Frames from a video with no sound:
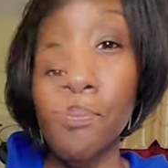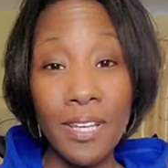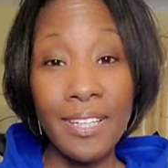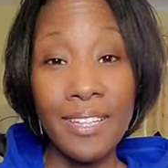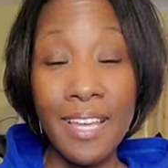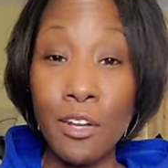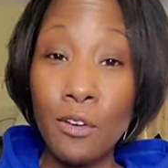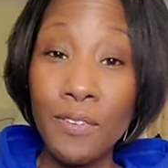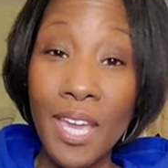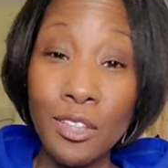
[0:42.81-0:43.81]
Don't forget to hit that
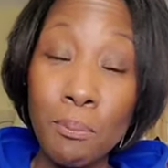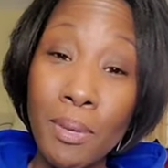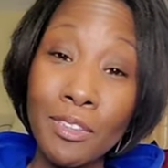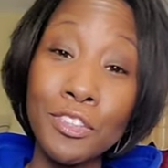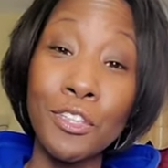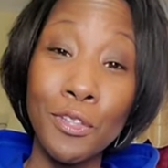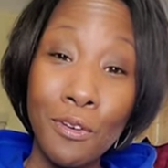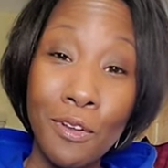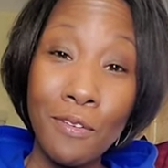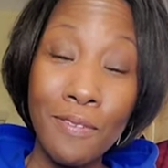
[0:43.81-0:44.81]
notification bell so
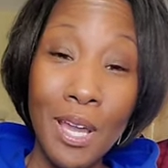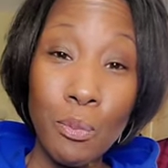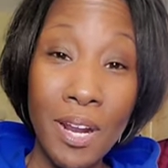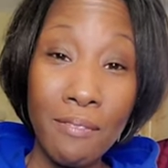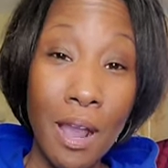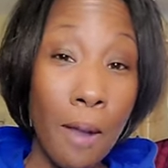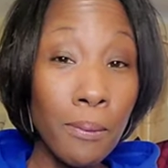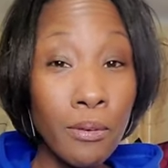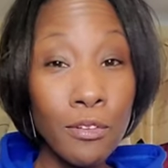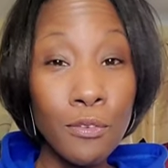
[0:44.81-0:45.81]
you're notified whenever I
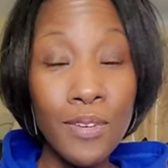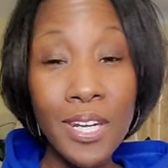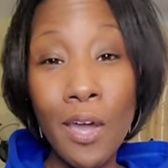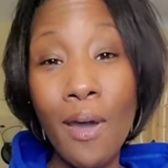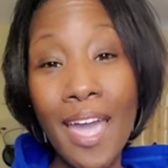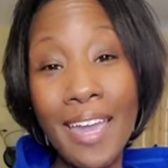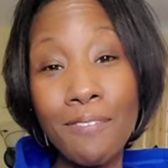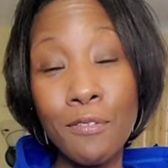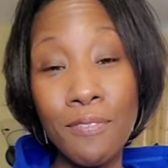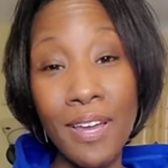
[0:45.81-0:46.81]
upload a new video,
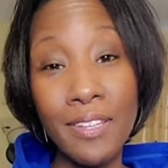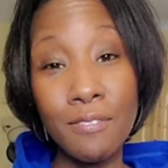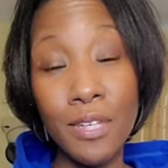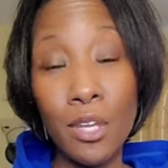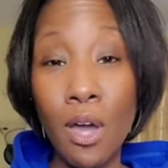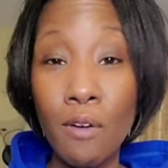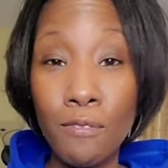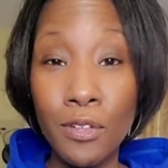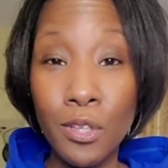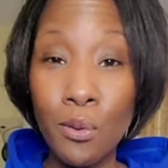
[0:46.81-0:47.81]
and if you find this video
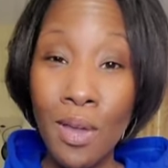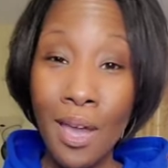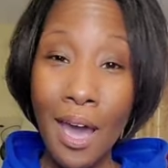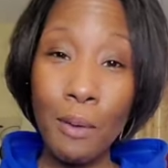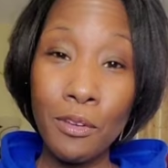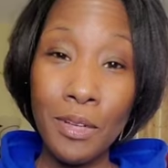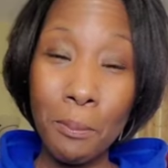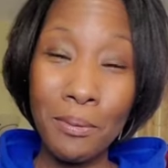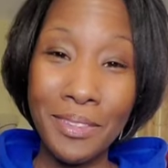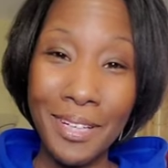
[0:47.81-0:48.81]
helpful to you, I would
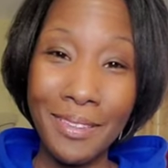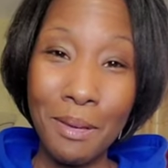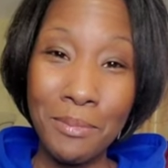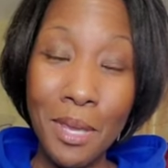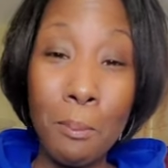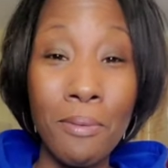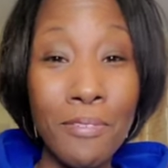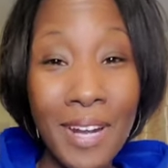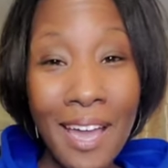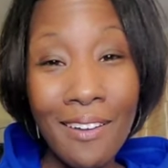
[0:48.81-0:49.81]
totally appreciate a thumbs up.
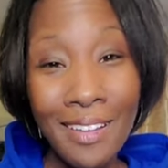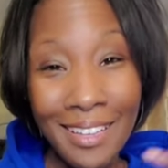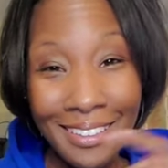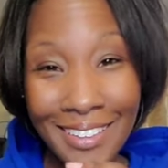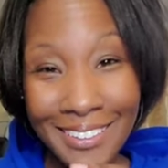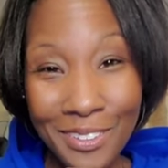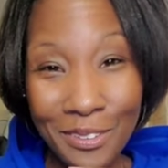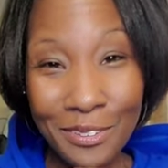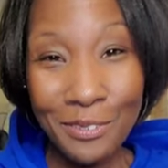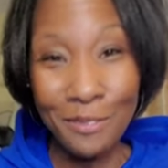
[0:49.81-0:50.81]
But for now, let's get on